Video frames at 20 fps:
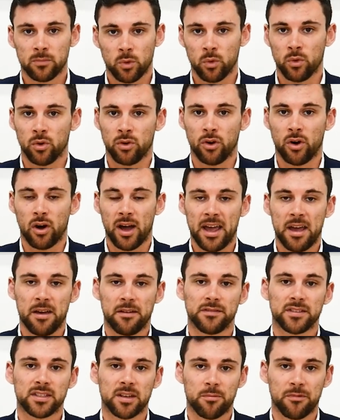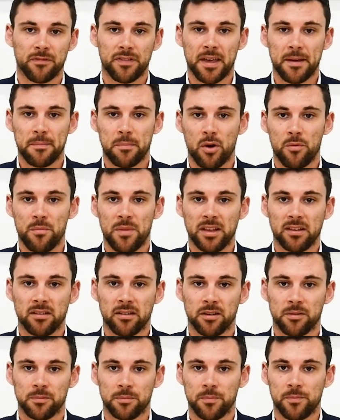or not have some of that
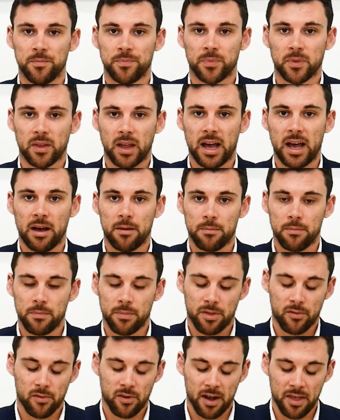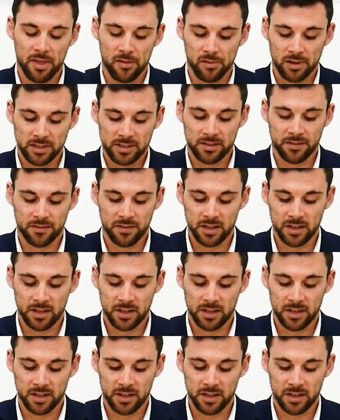momentum throughout the rest of the